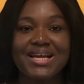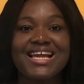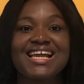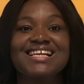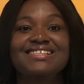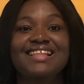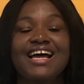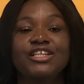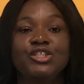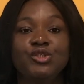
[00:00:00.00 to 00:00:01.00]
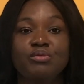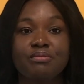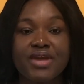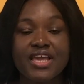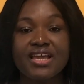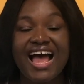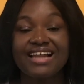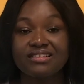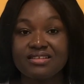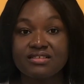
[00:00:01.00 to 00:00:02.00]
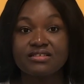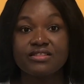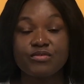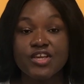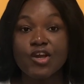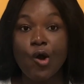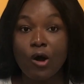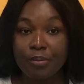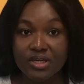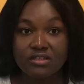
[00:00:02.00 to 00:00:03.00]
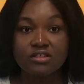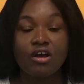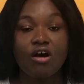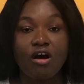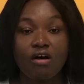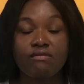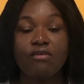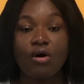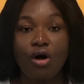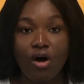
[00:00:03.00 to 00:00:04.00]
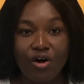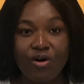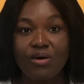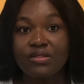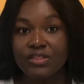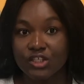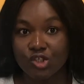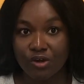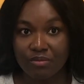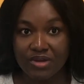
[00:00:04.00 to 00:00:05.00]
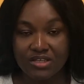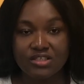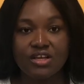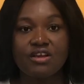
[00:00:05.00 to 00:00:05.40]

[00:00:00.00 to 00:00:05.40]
is that you make at least 3 copies of all the documents.